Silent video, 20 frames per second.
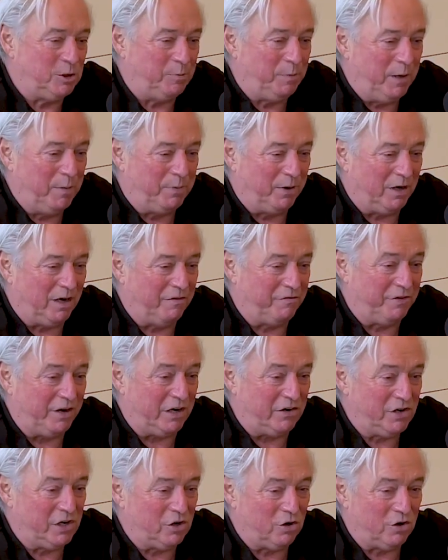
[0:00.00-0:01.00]
people are
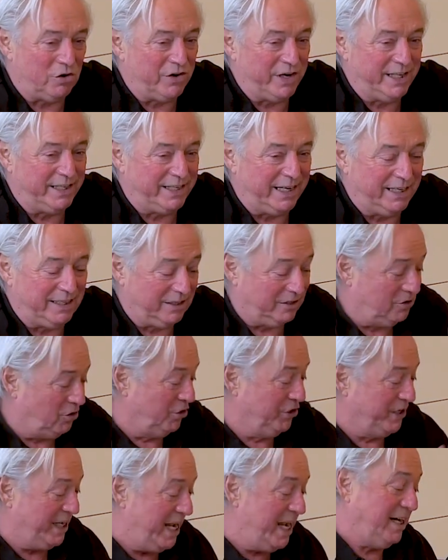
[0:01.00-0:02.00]
very orientated
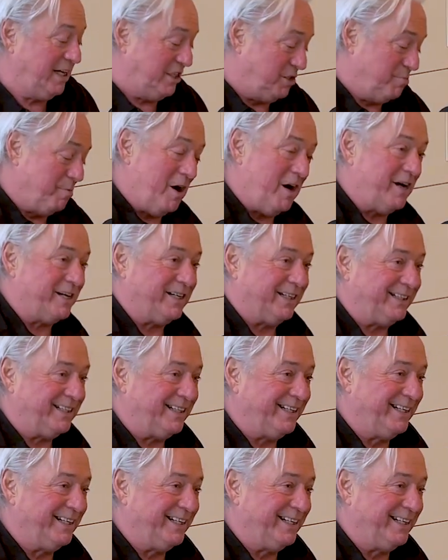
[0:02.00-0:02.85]
on the English market.